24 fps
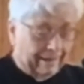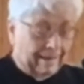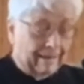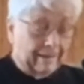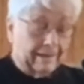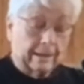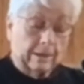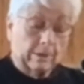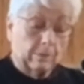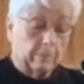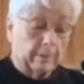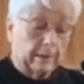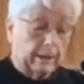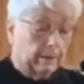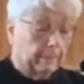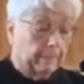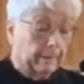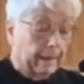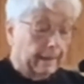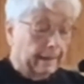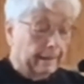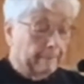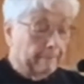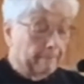didn't read it
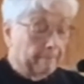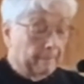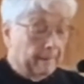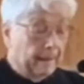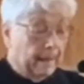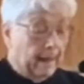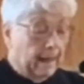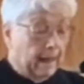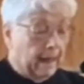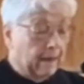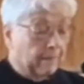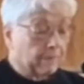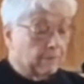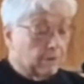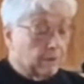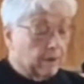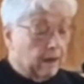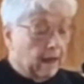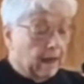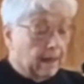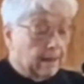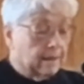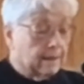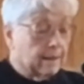right.
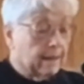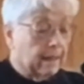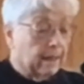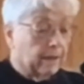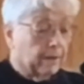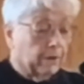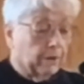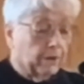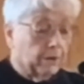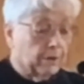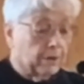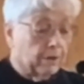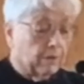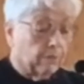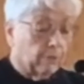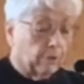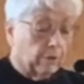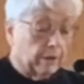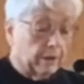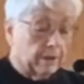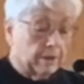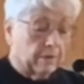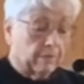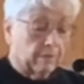After Isaiah heard the
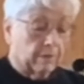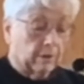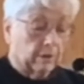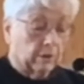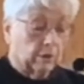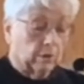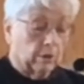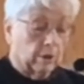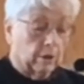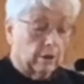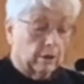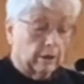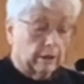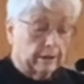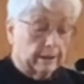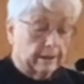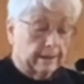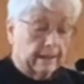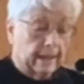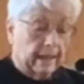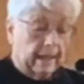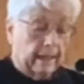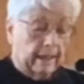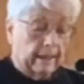voice of the Lord
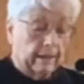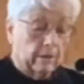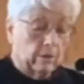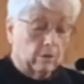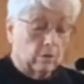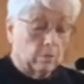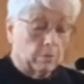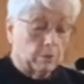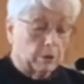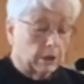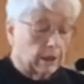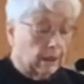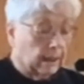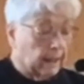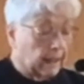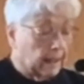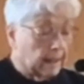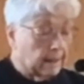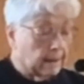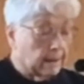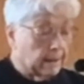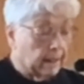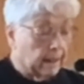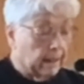saying, "Whom shall I
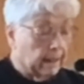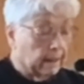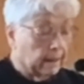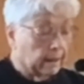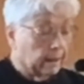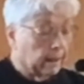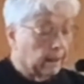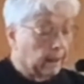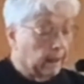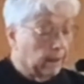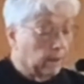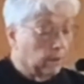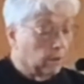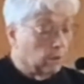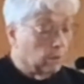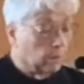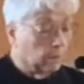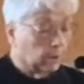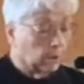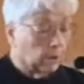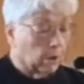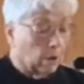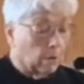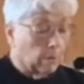send, and who
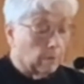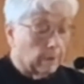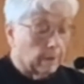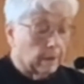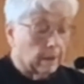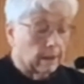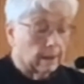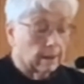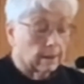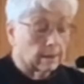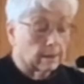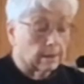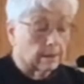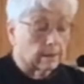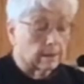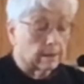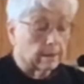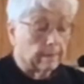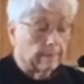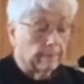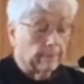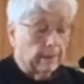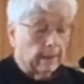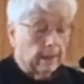will go with us?"
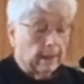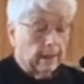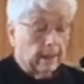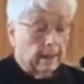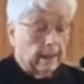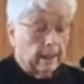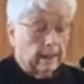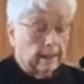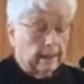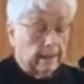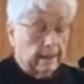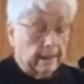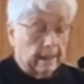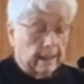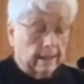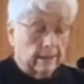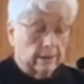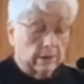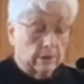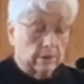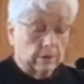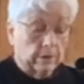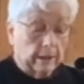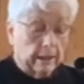And he
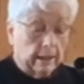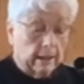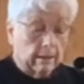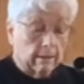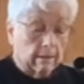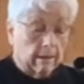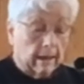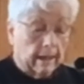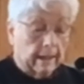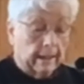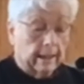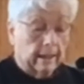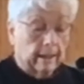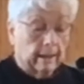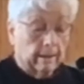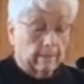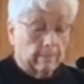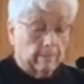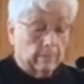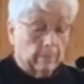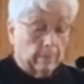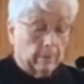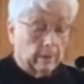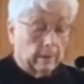answered, "Here I
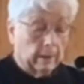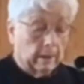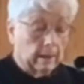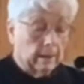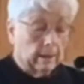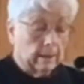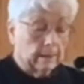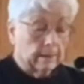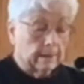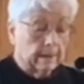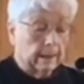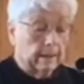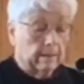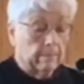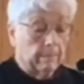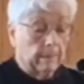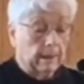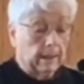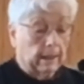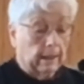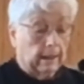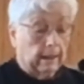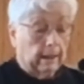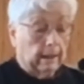am, send
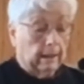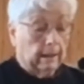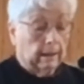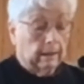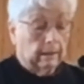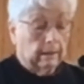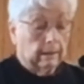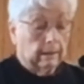me."